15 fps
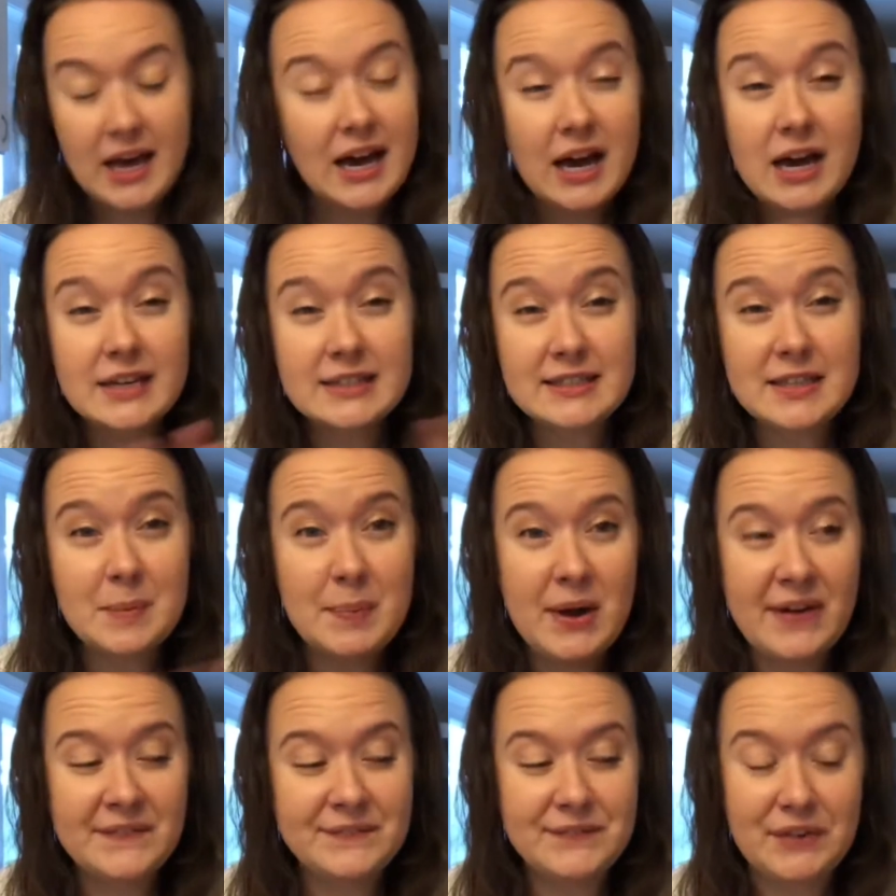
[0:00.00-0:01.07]
Honestly,
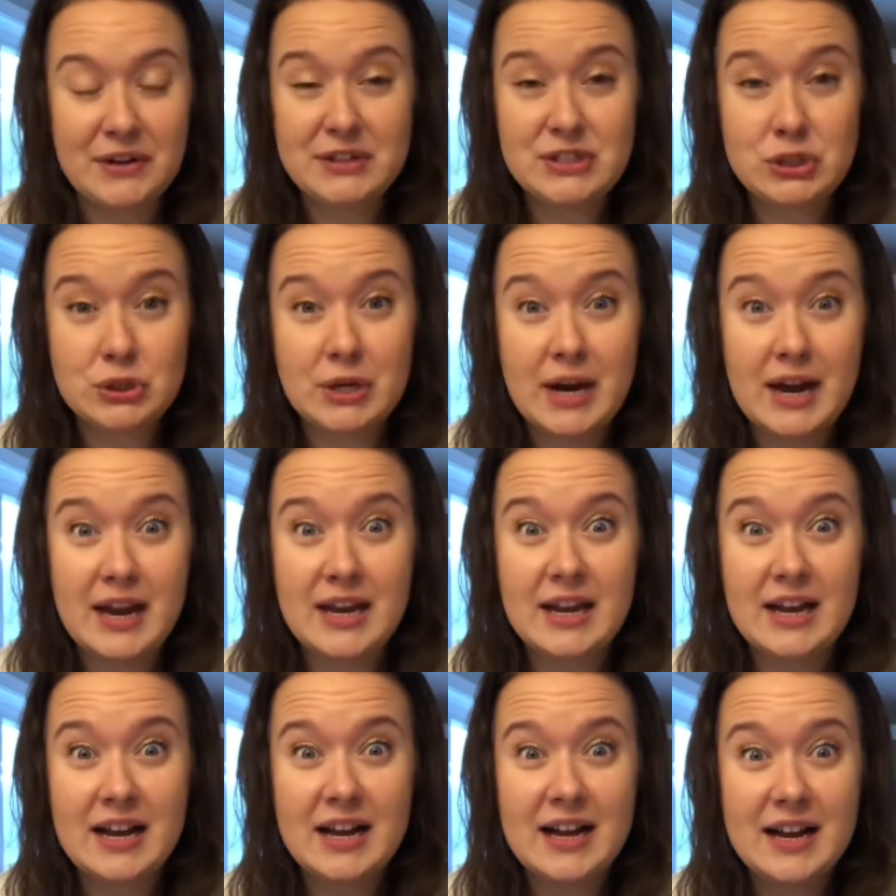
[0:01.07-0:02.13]
upon first try
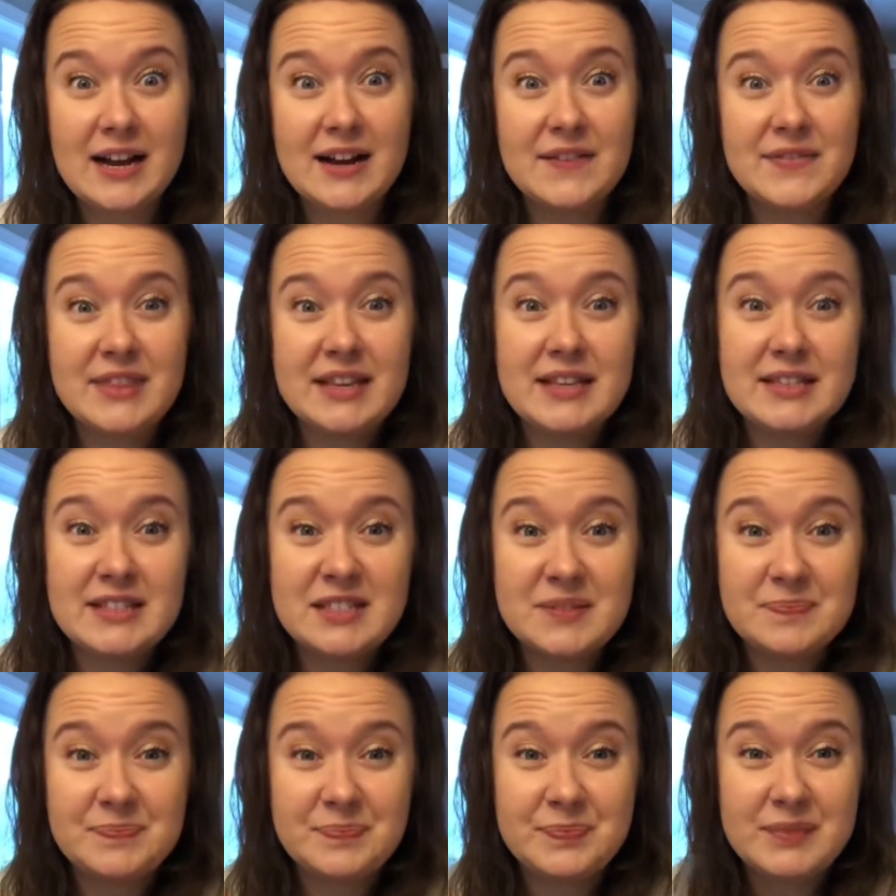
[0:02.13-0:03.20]
of these,
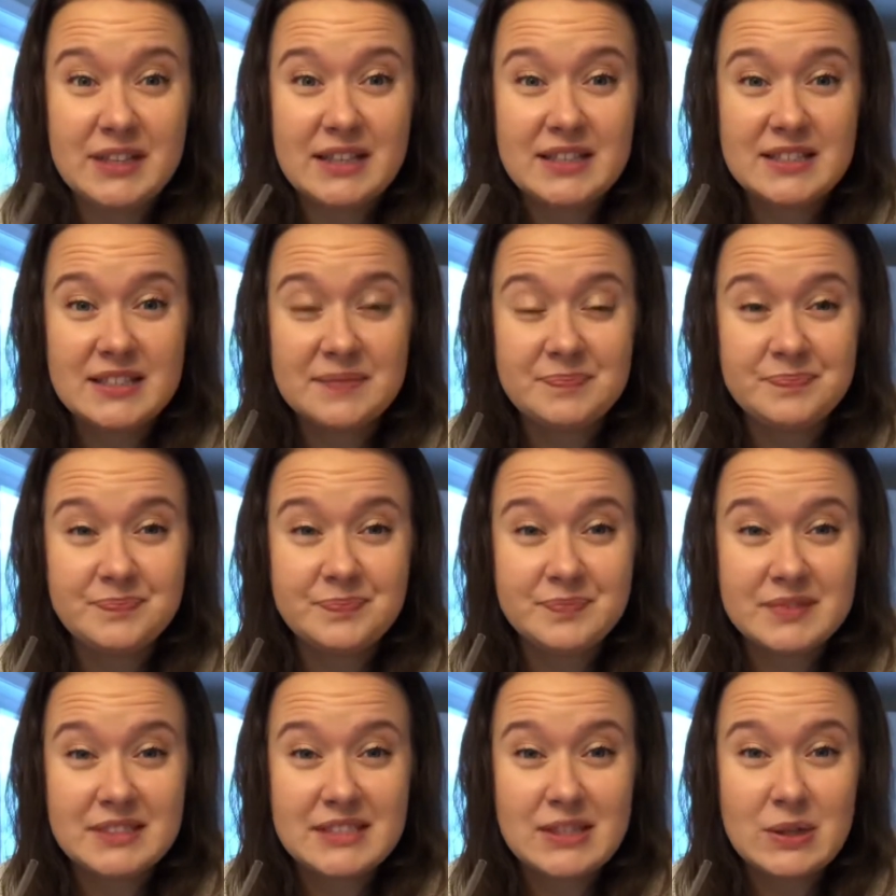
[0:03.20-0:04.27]
this
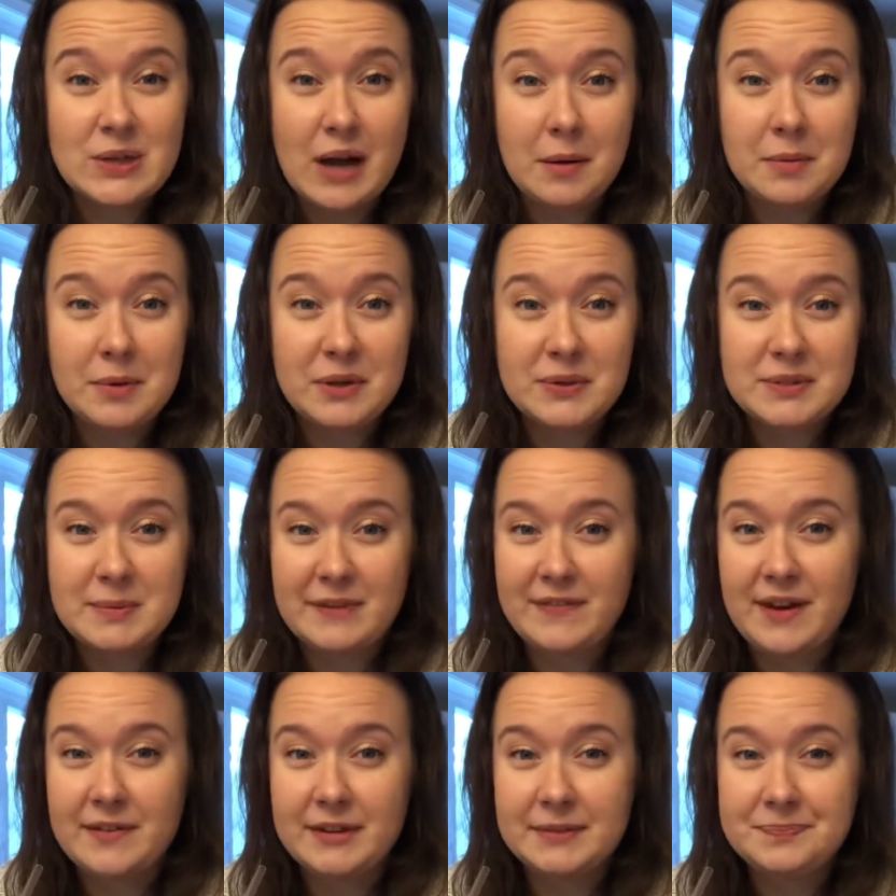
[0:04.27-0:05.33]
Silk Almond Milk was my favorite.